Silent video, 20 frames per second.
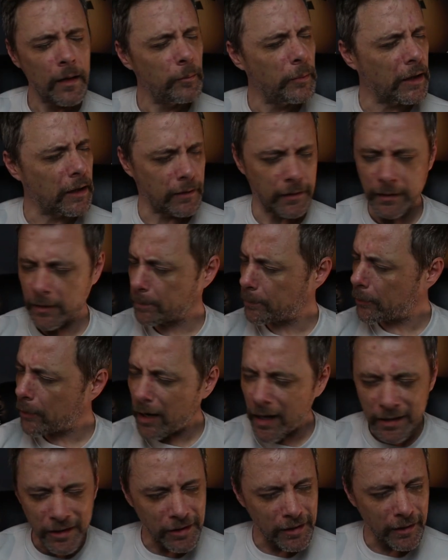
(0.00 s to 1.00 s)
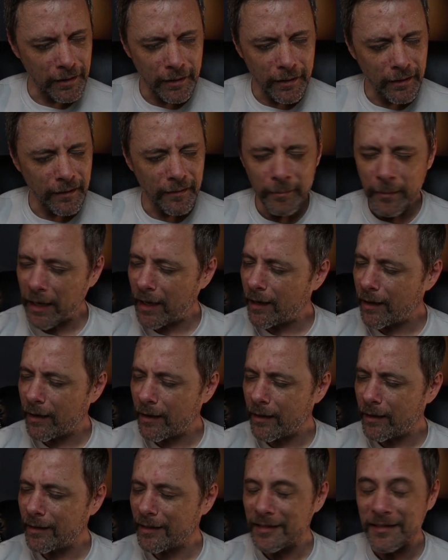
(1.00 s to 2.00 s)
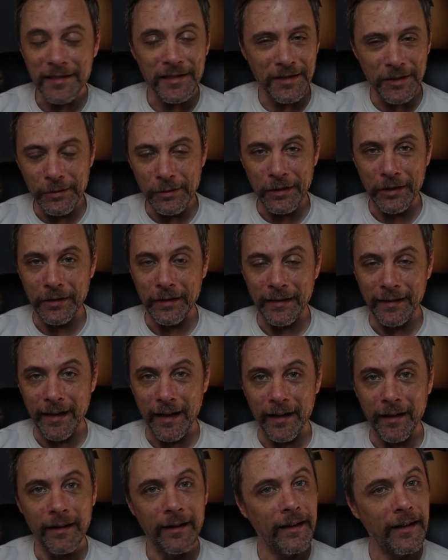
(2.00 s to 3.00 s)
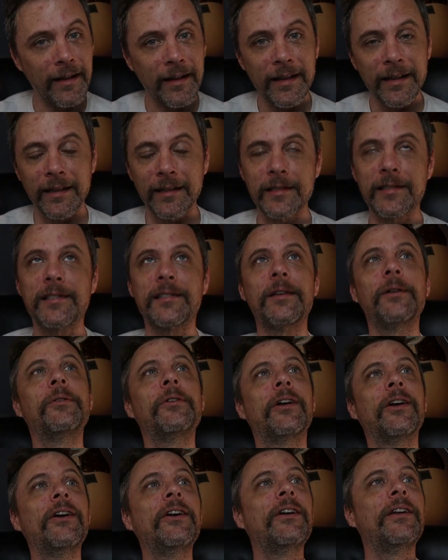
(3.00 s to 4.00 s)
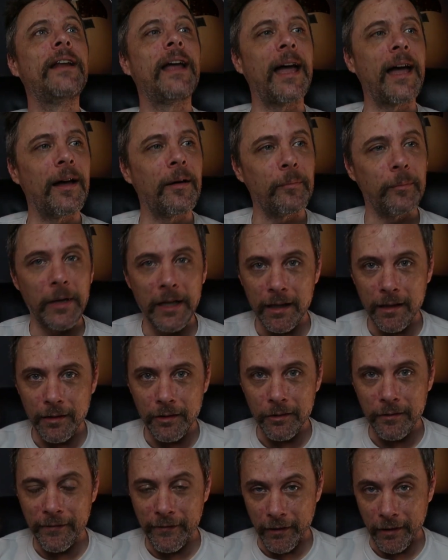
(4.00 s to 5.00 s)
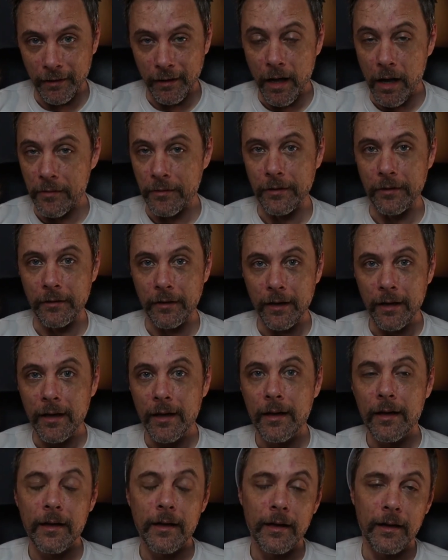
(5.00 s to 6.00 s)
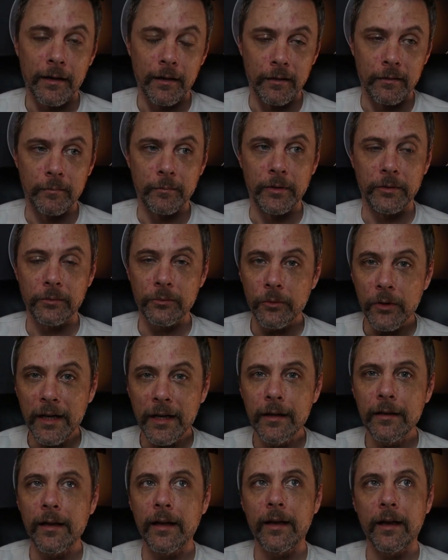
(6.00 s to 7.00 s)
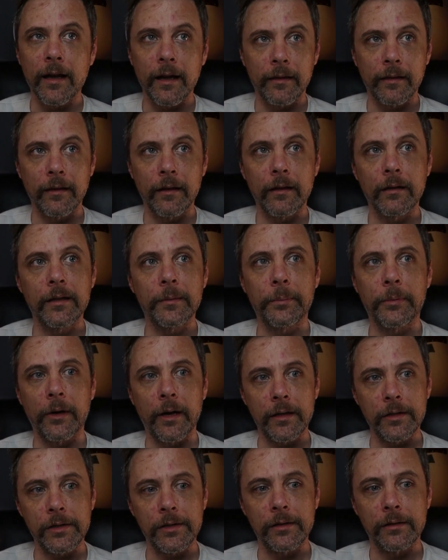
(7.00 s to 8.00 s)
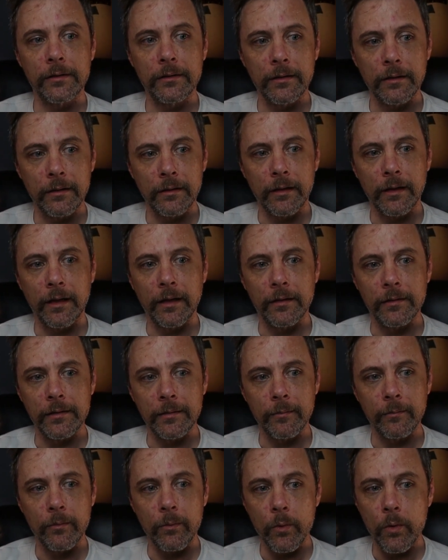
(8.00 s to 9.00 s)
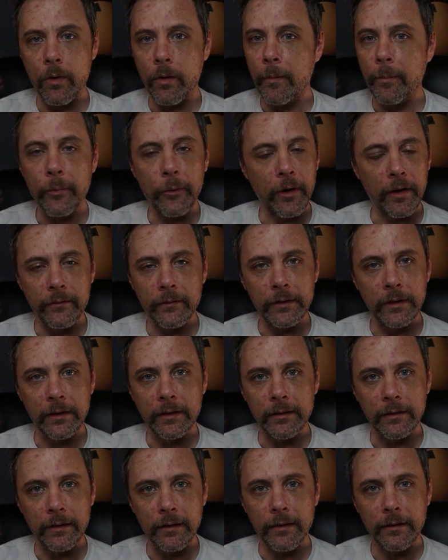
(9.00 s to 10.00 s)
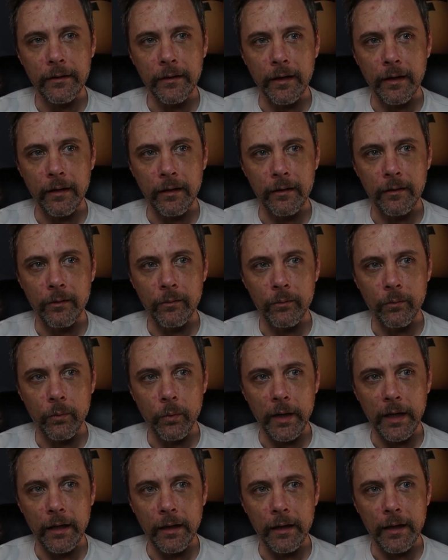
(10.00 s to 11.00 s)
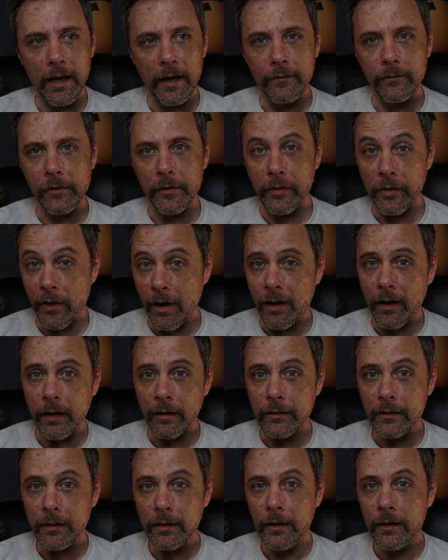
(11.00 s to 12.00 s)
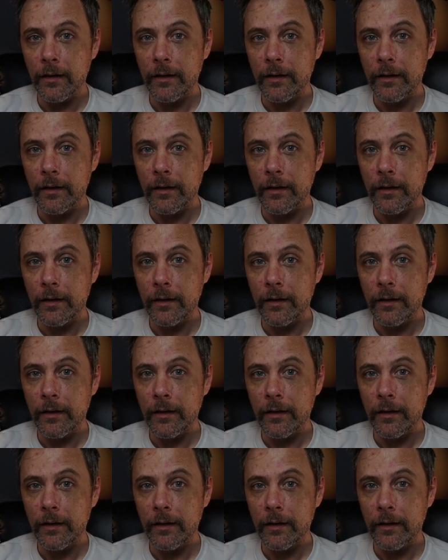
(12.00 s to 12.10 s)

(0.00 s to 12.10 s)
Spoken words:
because depression, man, is so good at that. It is so good at making you feel othered. But really, I think depression is more prevalent than we ever thought.